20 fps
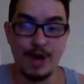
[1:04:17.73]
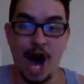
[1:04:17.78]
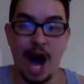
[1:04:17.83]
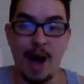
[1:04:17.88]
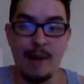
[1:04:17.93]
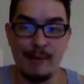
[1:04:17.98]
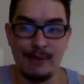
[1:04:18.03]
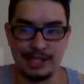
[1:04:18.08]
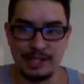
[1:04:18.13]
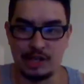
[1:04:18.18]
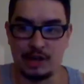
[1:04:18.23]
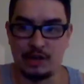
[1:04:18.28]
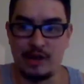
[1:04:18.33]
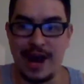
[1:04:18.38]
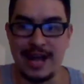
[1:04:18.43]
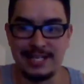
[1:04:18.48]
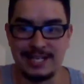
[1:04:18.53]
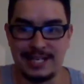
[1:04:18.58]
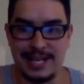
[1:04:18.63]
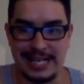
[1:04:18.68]
Dhabi, which is
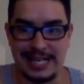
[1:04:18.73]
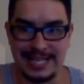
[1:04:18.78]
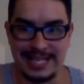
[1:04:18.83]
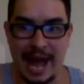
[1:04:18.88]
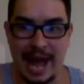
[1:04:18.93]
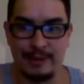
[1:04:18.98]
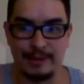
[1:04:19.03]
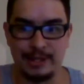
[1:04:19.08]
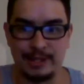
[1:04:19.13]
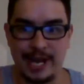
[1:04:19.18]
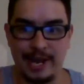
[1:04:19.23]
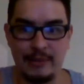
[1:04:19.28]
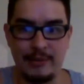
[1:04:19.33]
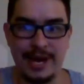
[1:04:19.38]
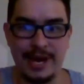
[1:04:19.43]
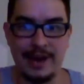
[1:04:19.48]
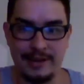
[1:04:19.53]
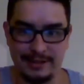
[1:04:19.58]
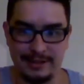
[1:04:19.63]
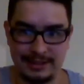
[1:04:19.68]
crazy. That's an outside
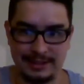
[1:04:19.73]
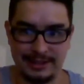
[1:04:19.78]
arena.